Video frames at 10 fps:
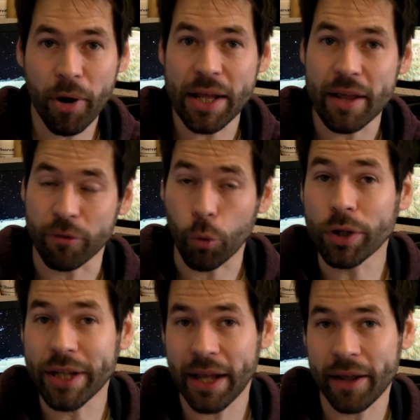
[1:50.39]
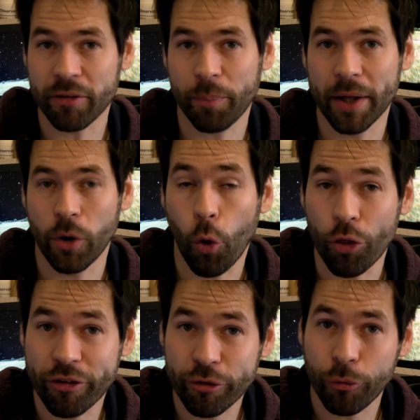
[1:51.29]
money is only getting spent
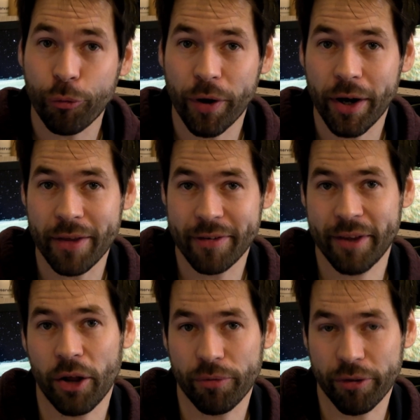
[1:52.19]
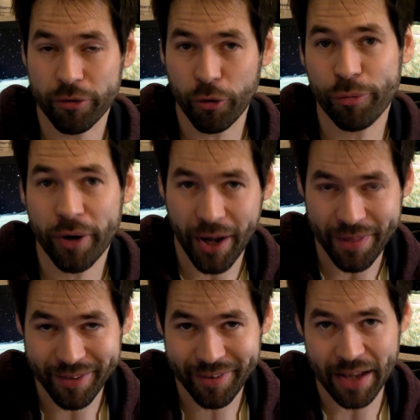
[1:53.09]
on the software itself, the software
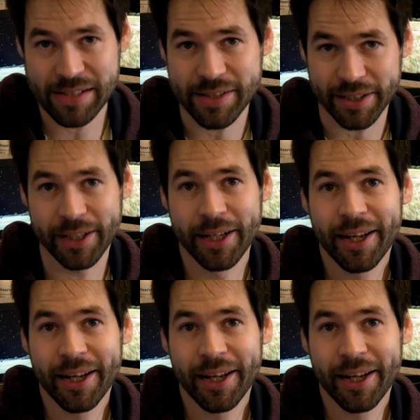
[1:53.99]
and the testing.